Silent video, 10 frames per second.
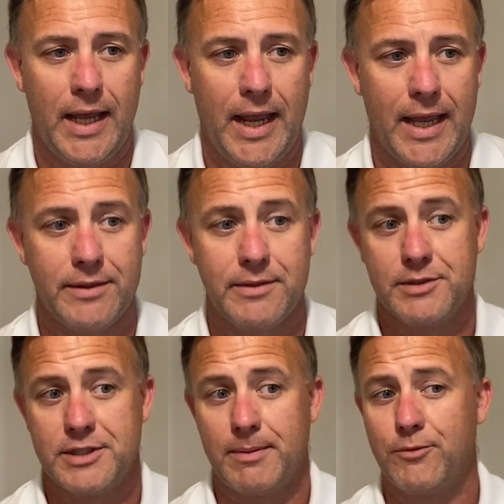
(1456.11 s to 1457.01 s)
And
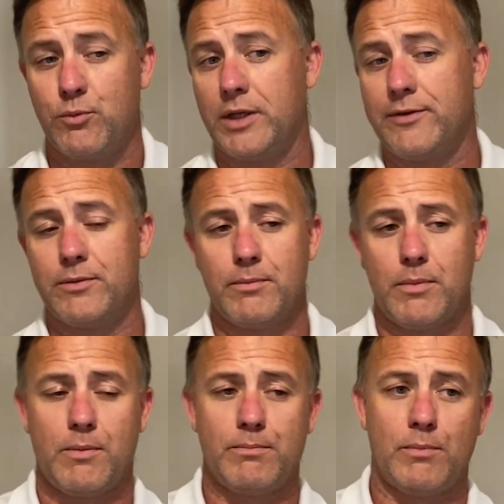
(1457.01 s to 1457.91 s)
some of them will
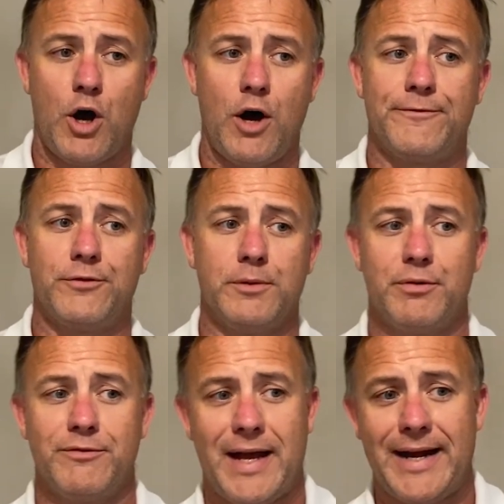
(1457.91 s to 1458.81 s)
even offer and
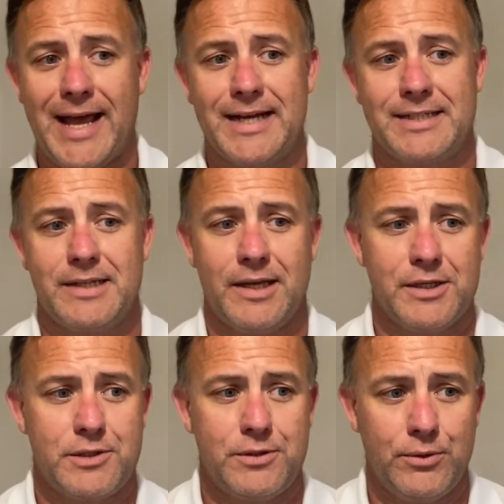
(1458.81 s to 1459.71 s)
provide
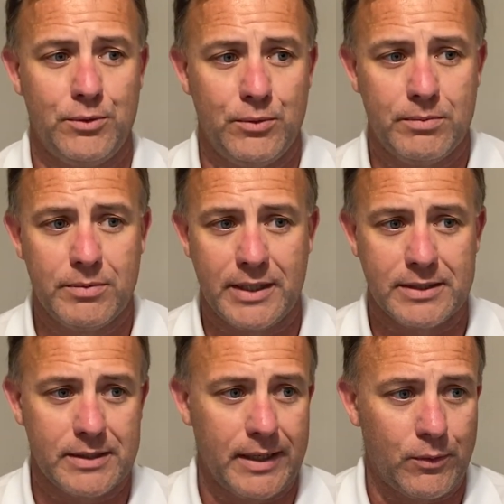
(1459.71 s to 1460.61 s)
access to
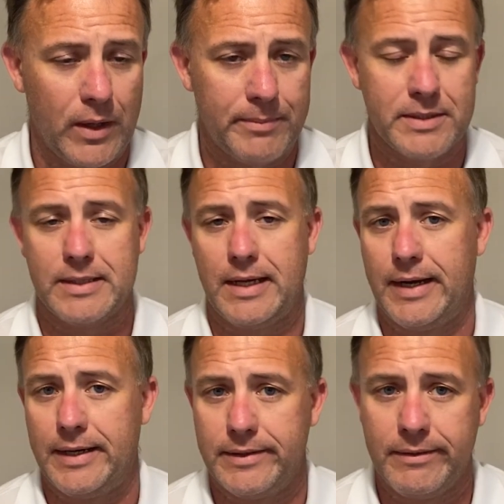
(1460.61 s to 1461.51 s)
things like web
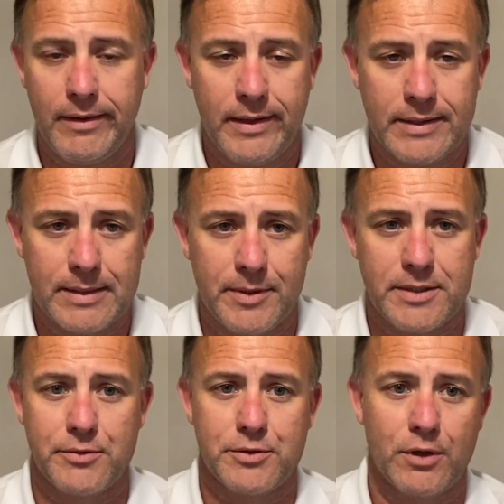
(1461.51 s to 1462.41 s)
design and some of these
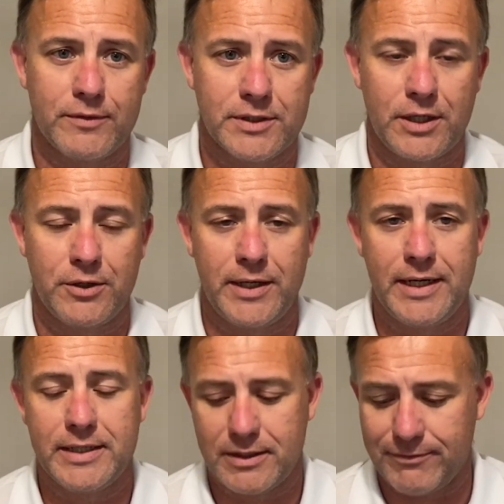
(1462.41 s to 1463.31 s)
other services that you
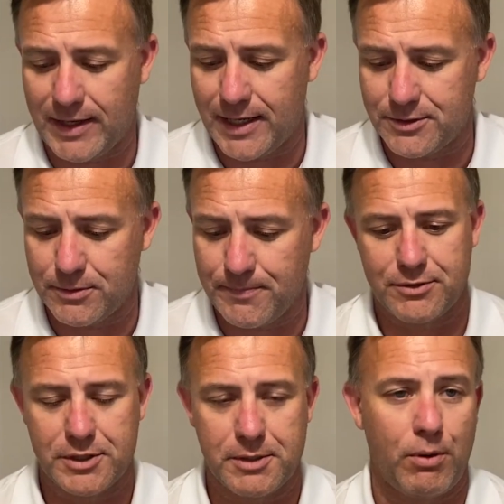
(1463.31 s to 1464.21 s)
needed as an advisor
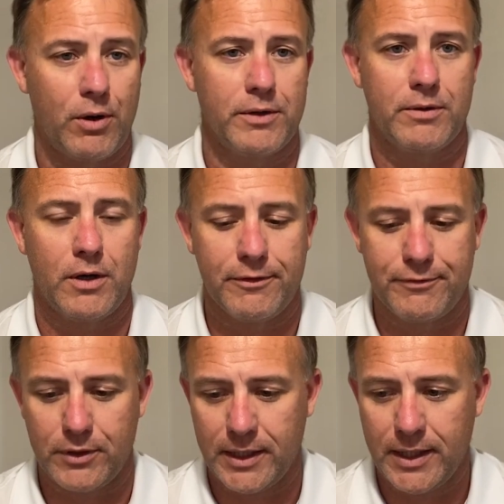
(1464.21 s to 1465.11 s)
or as a part of their
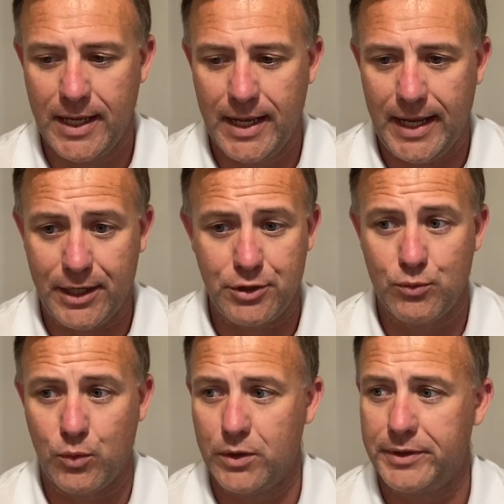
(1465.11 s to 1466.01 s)
offering, and you
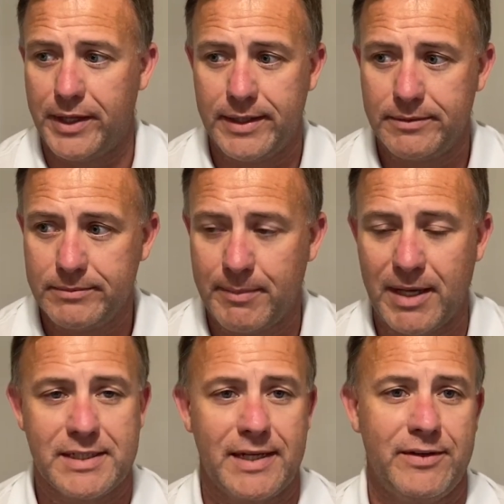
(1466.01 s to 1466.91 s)
will net
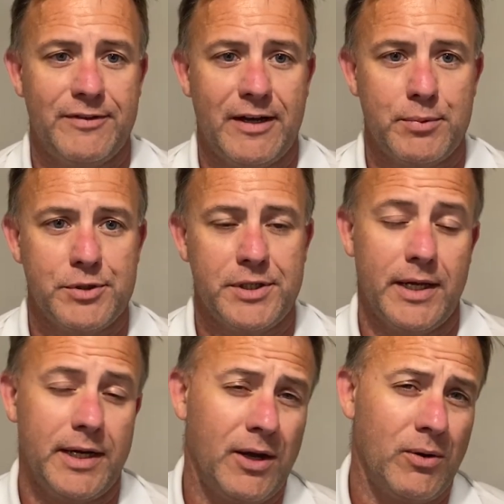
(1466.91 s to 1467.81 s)
about
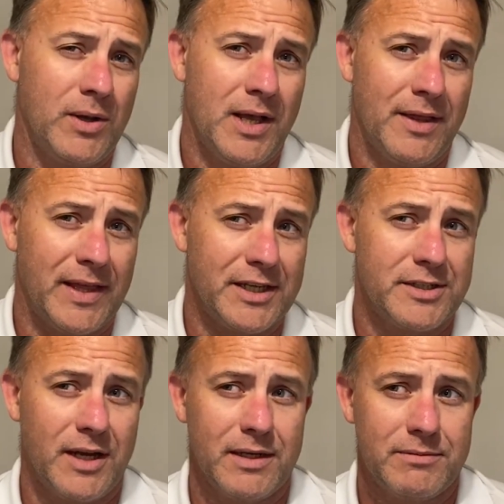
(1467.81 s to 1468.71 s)
75%. Now, that's
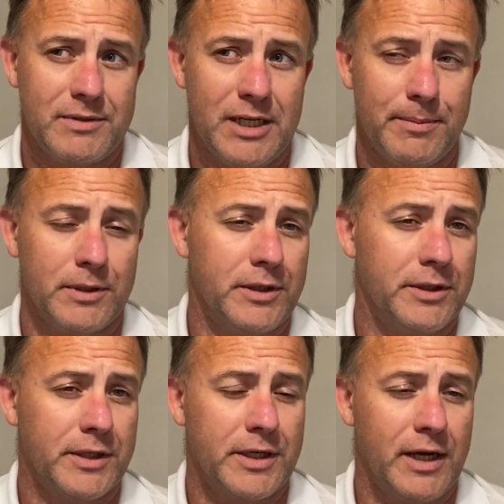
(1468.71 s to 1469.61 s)
not typically
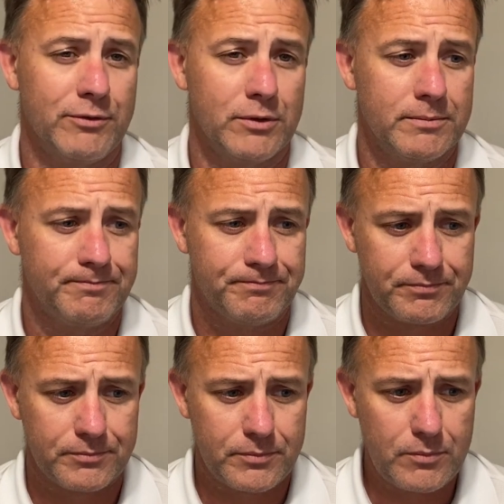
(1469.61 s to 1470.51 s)
going to cover
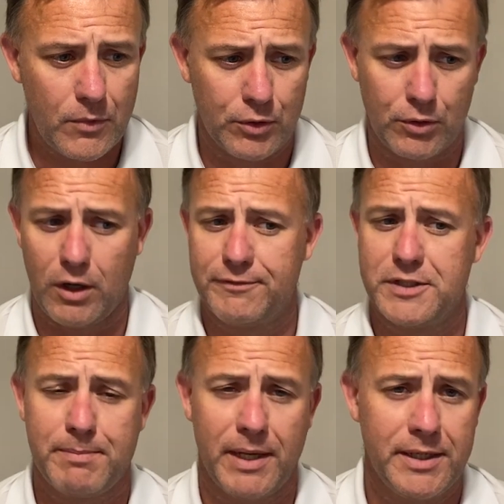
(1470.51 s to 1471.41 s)
Your
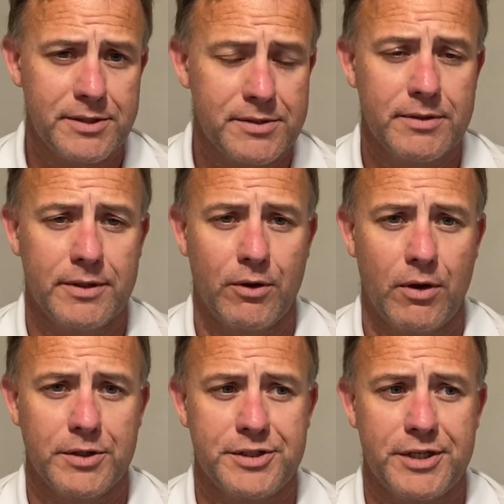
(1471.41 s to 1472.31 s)
office space, there
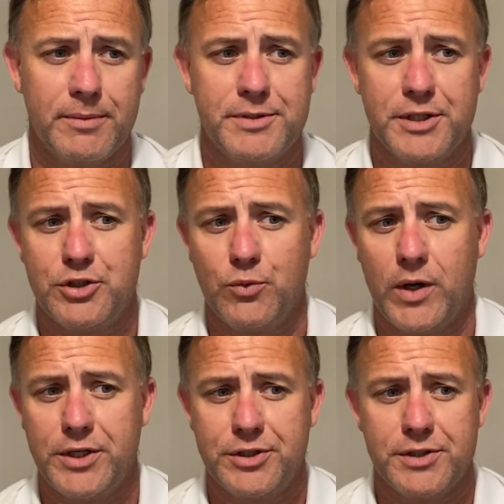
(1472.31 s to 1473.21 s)
are some
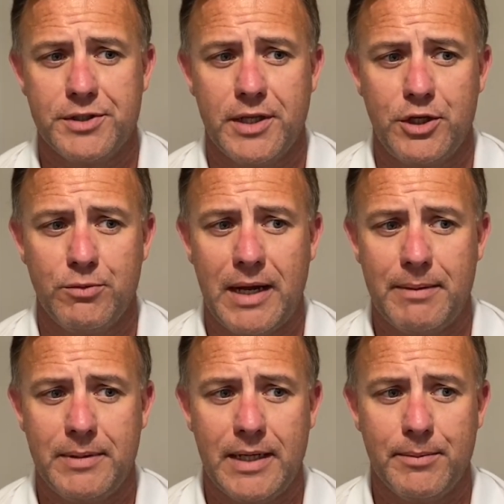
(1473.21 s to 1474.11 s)
situations that you
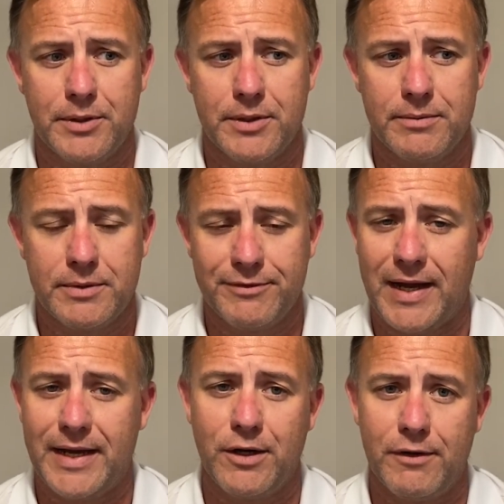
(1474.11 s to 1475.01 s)
might be able to
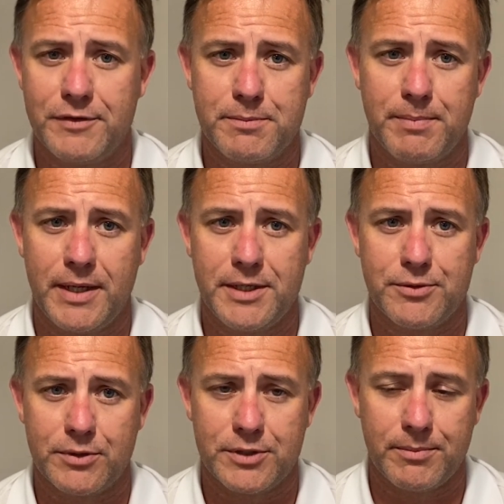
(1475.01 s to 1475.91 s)
find office space,
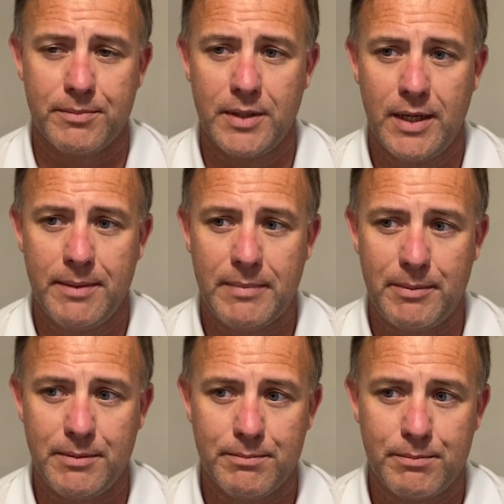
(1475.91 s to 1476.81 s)
or some
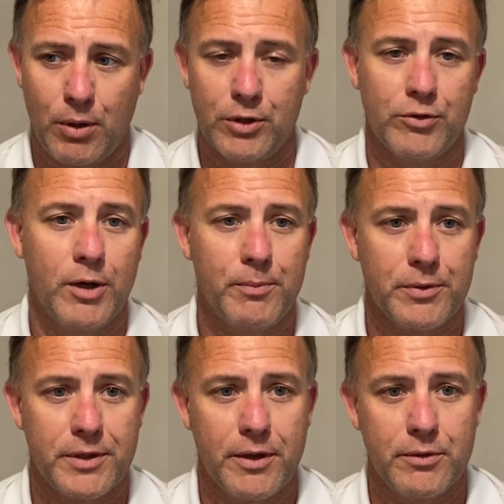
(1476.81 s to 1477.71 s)
maybe partner up with
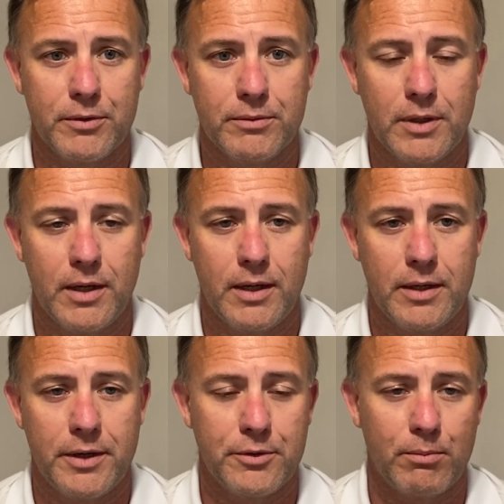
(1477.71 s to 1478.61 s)

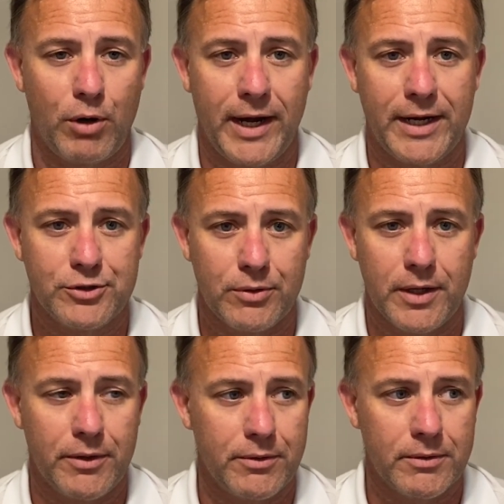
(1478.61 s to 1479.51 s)
another branch or
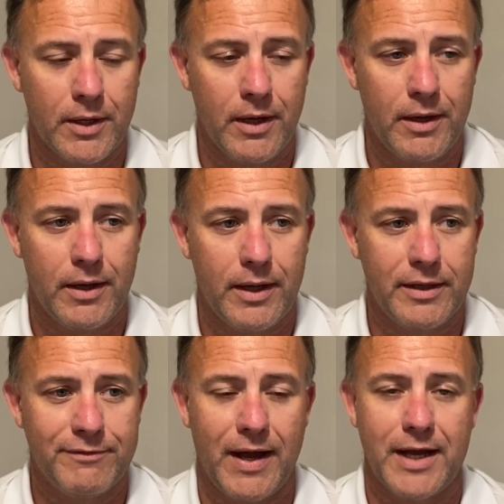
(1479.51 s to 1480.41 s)
another
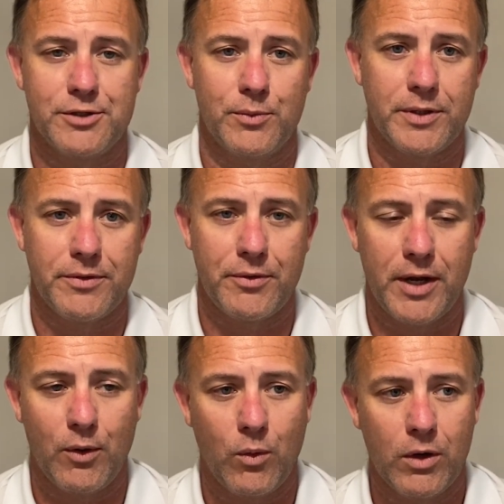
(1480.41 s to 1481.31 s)
advisor within their
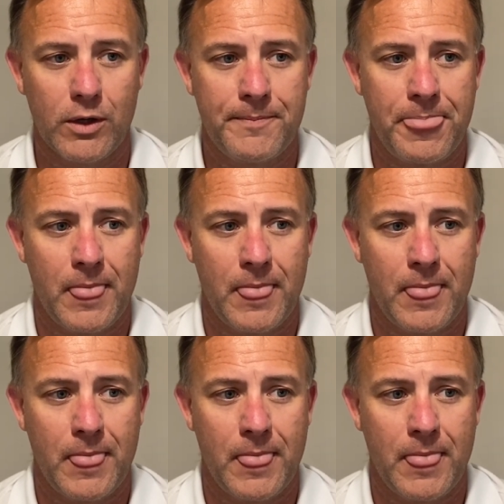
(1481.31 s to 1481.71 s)
network.